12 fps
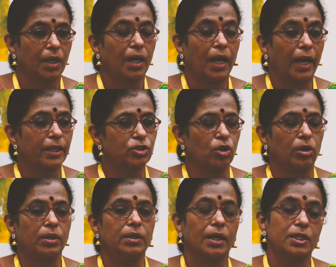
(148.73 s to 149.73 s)
I
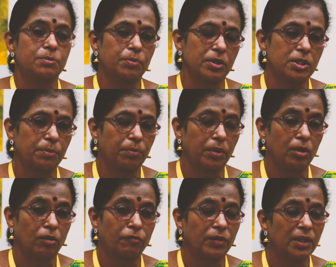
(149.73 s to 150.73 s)
joined as principal
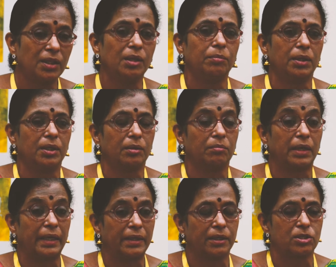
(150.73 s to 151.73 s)
of a Hindi medium
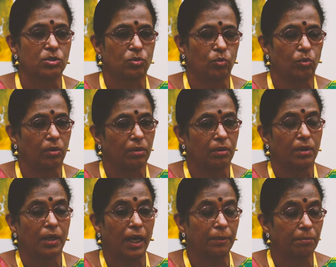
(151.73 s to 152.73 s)
aided school
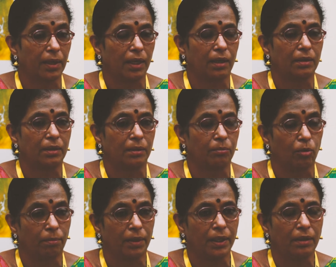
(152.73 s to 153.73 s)
at Malad in
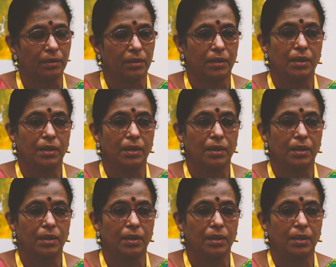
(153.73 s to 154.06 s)
Mumbai,